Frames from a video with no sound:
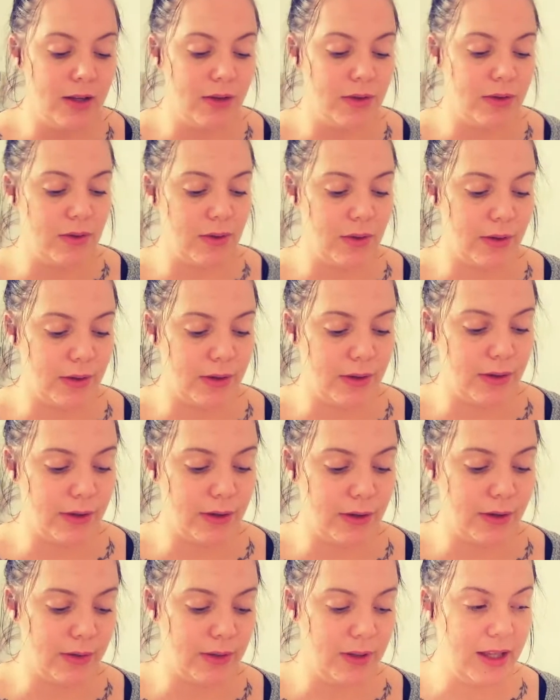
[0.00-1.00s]

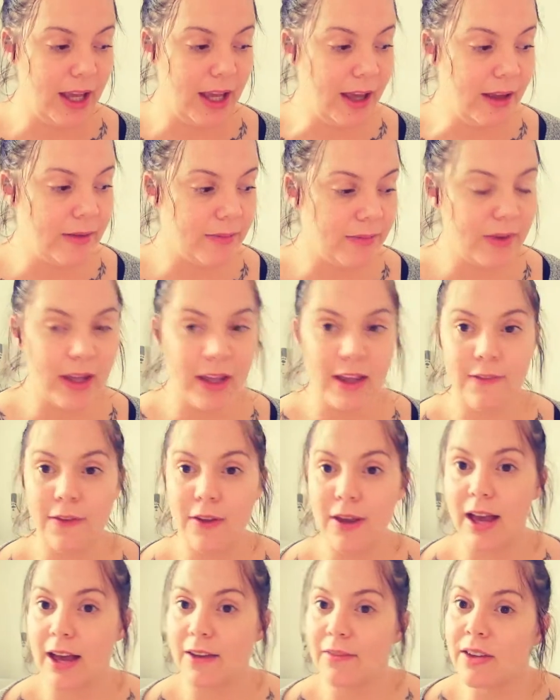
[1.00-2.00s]
So yeah, if
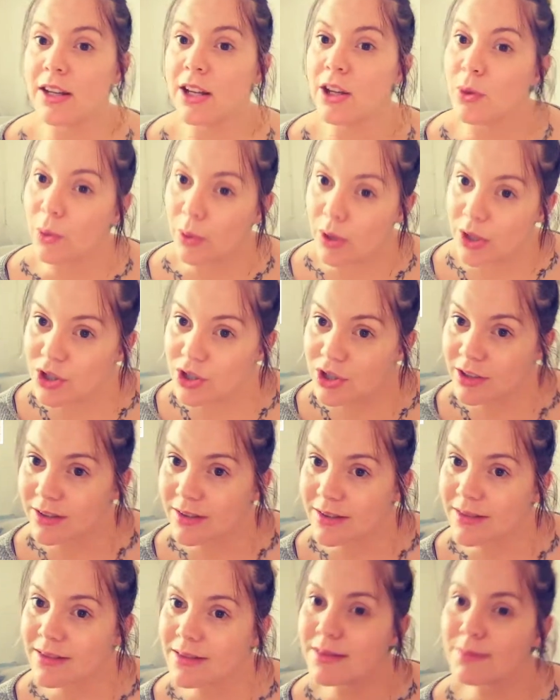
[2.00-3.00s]
you have any
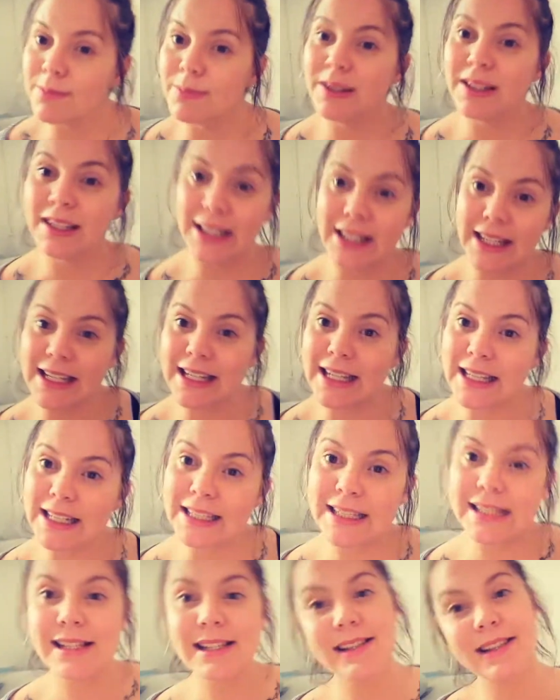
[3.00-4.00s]
questions,
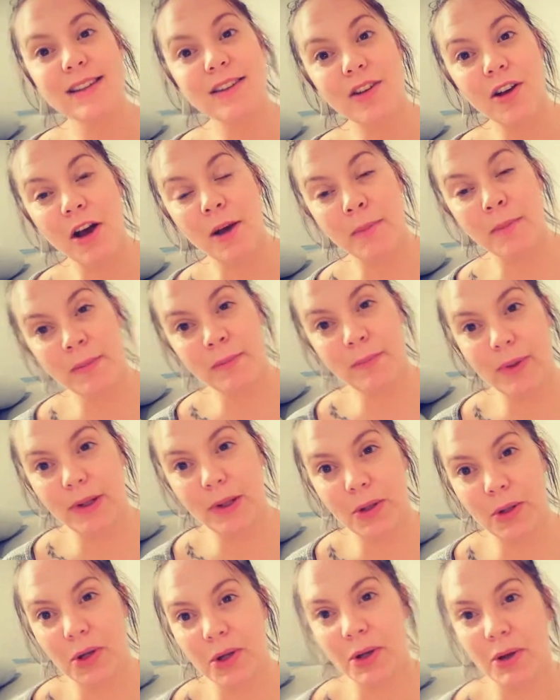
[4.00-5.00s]
please comment
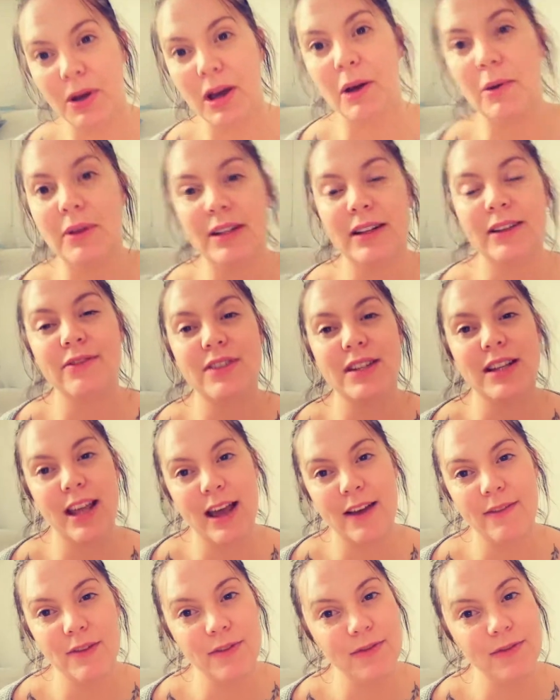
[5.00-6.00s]
below. I would love to
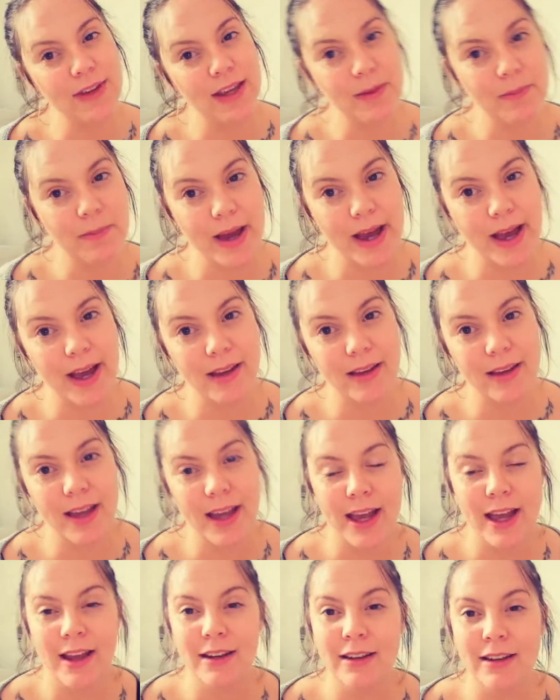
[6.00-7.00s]
have your feedback.
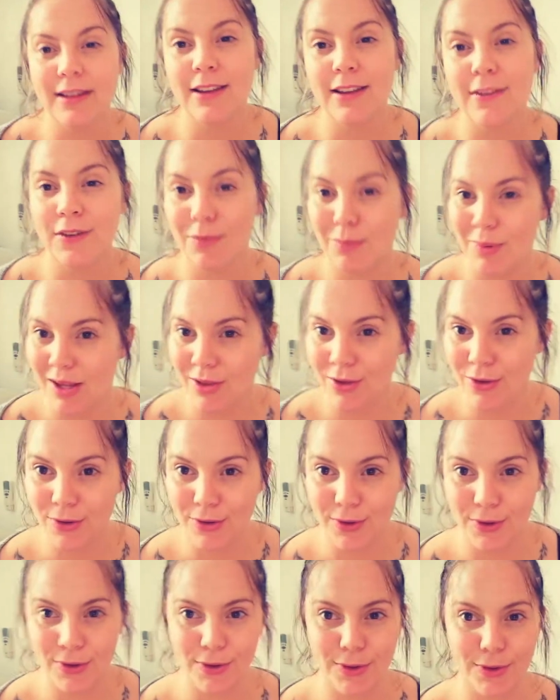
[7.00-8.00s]
And if you've been
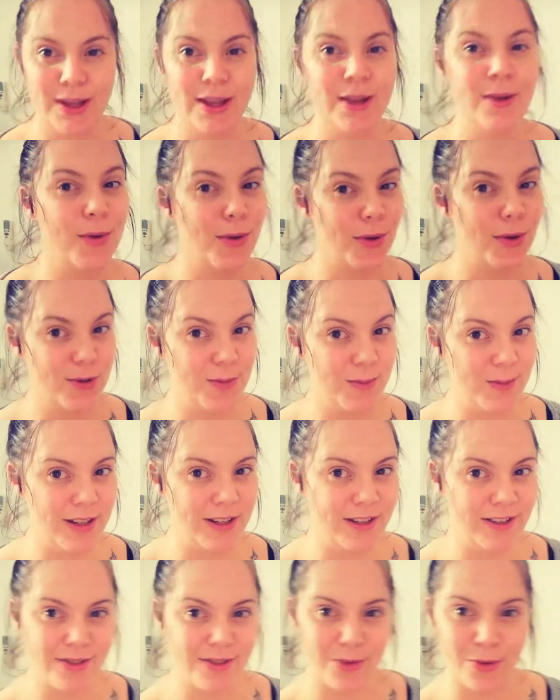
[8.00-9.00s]
through
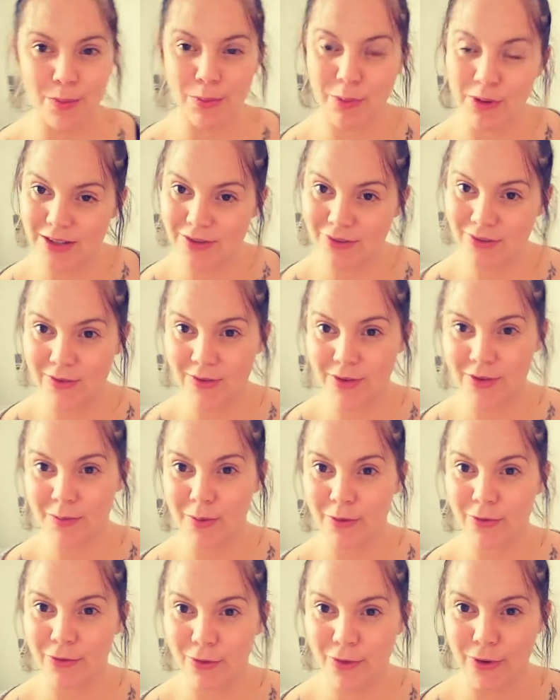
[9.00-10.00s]
engorgement or breast fever
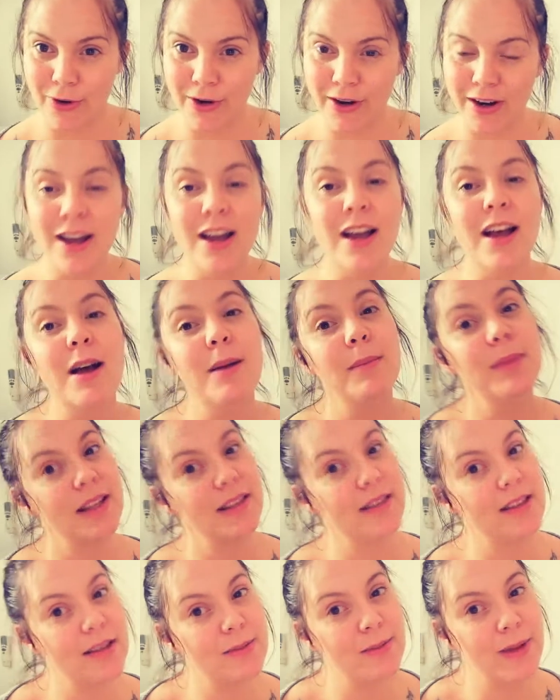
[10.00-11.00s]
before,
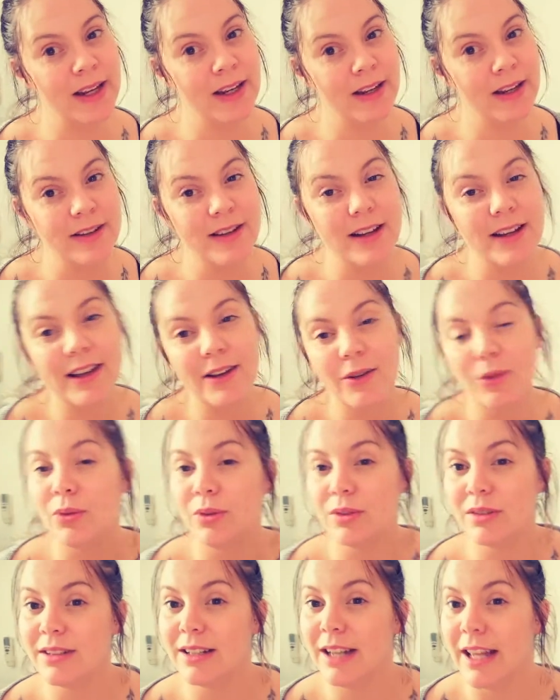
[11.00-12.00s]
please explain
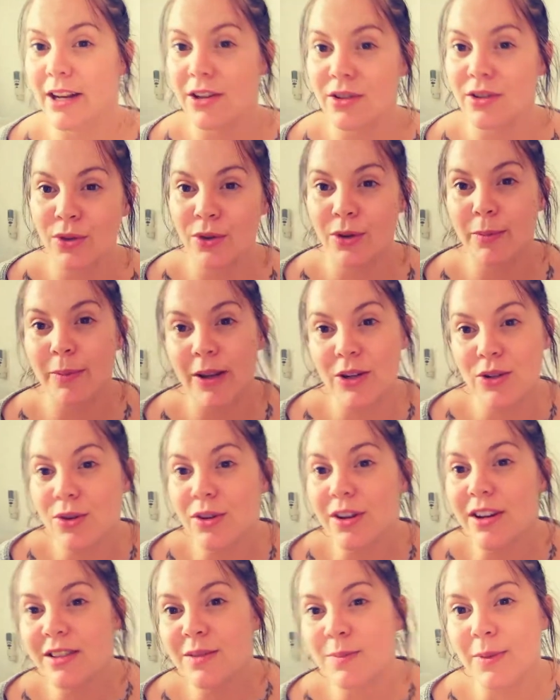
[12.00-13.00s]
or let us know about
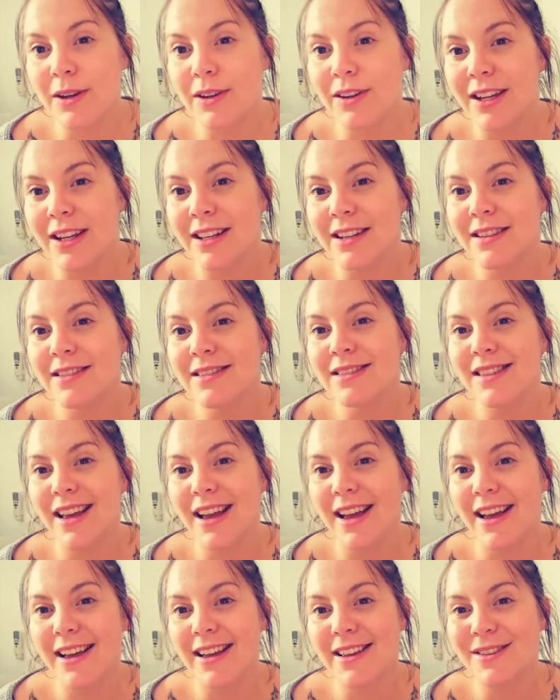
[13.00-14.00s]
your experience,
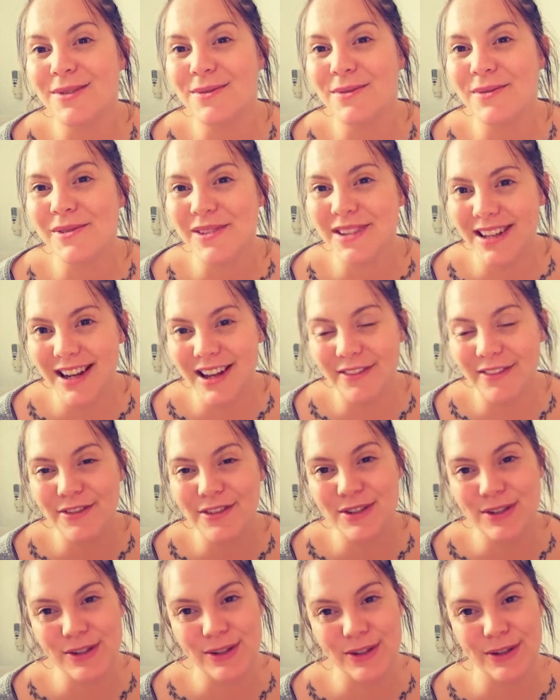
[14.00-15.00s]
as we would love
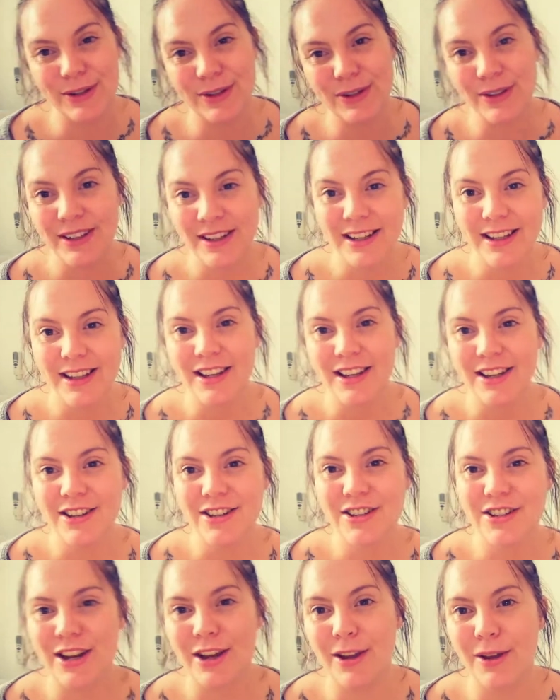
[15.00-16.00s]
to
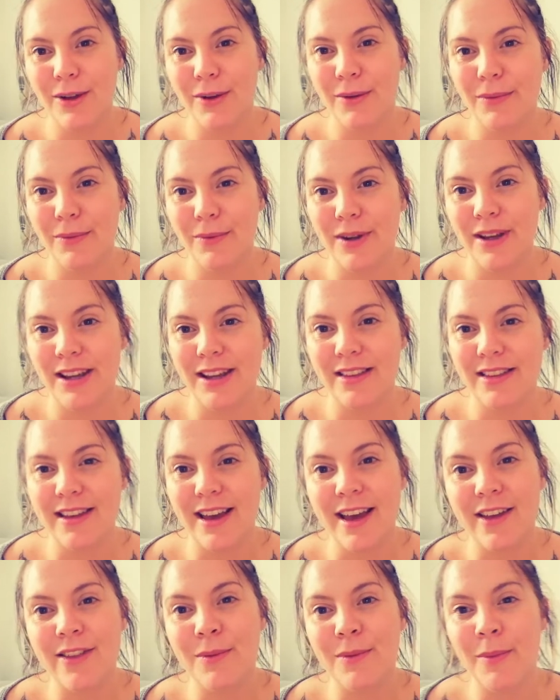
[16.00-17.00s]
share with
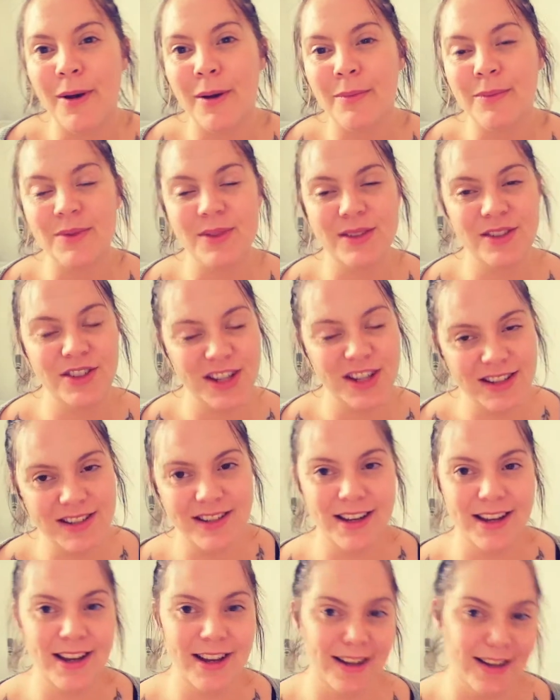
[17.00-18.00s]
other moms
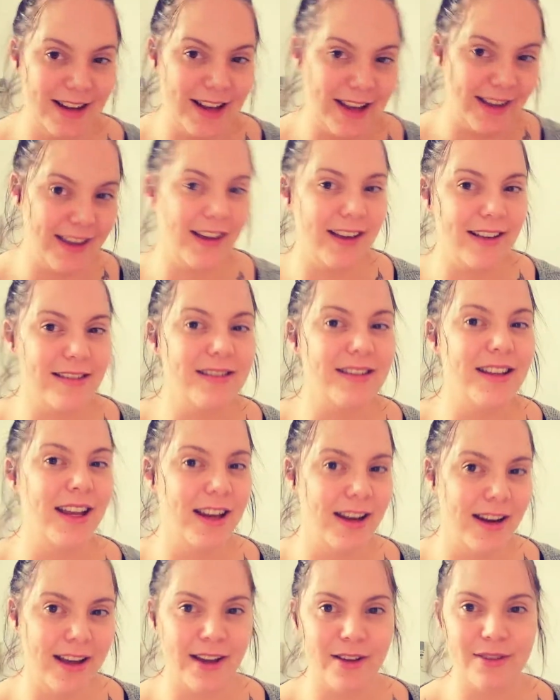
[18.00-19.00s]
just like us
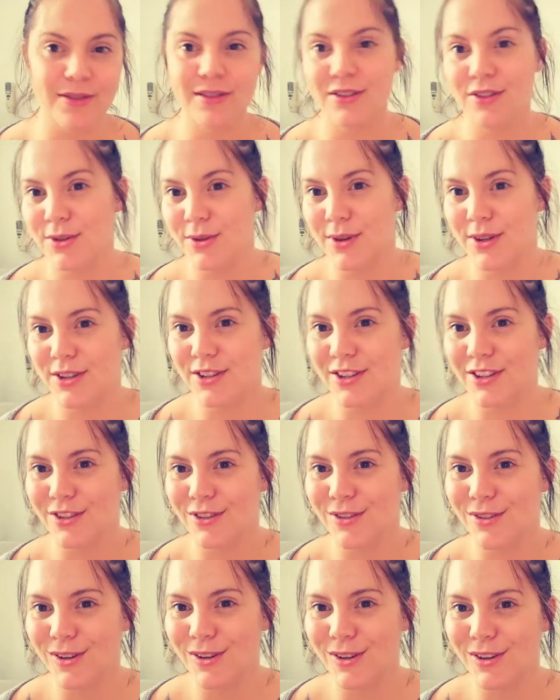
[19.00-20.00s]
in our
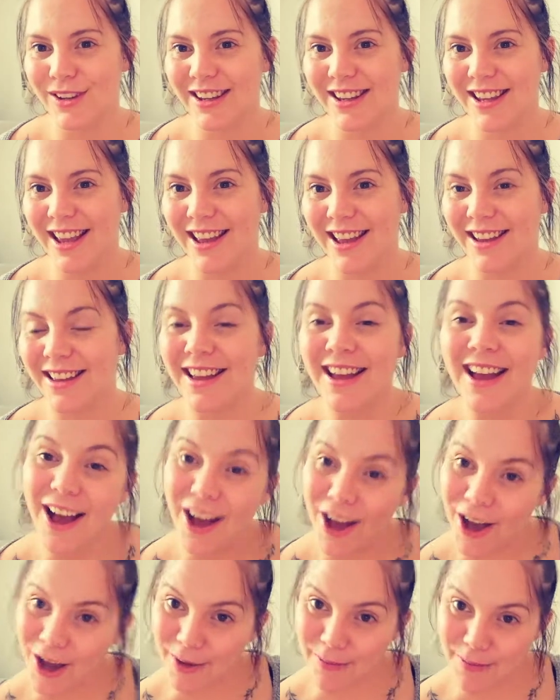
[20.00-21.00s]
situation. So yeah,
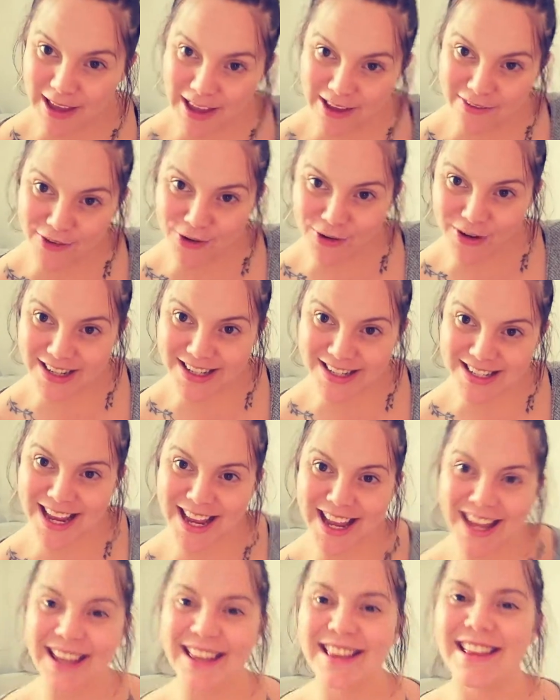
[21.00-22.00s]
hope you have a great
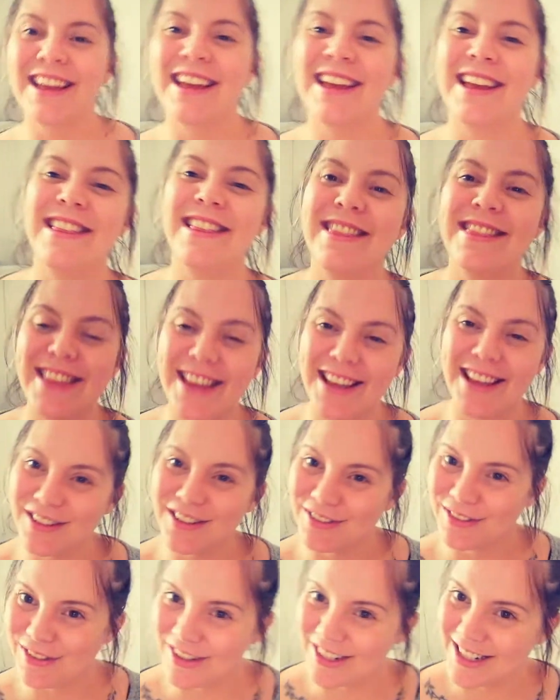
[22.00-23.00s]
day, and
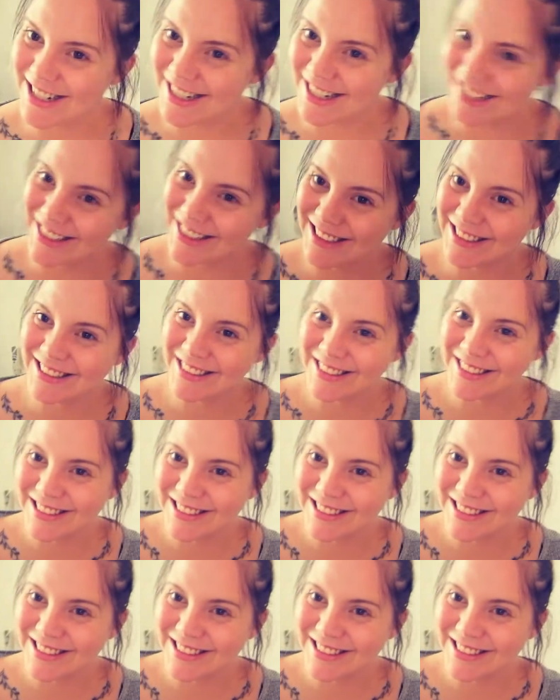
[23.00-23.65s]
thanks for watching.